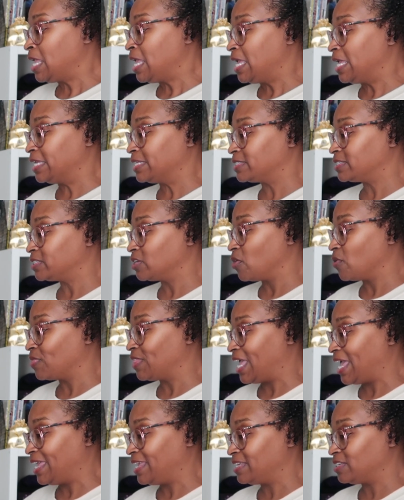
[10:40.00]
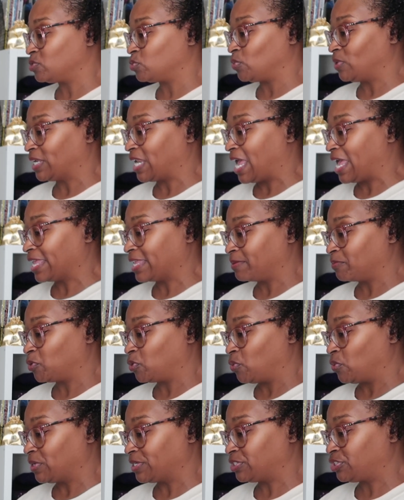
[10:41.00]
And so that is what I am
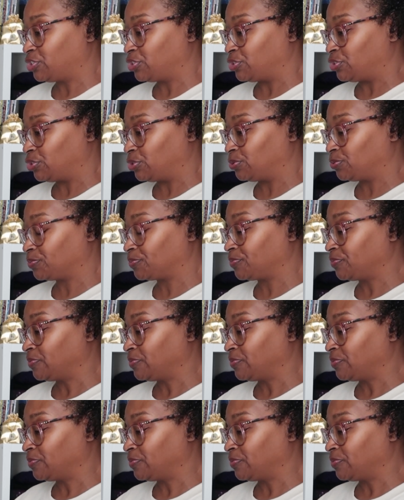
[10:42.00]
going to do.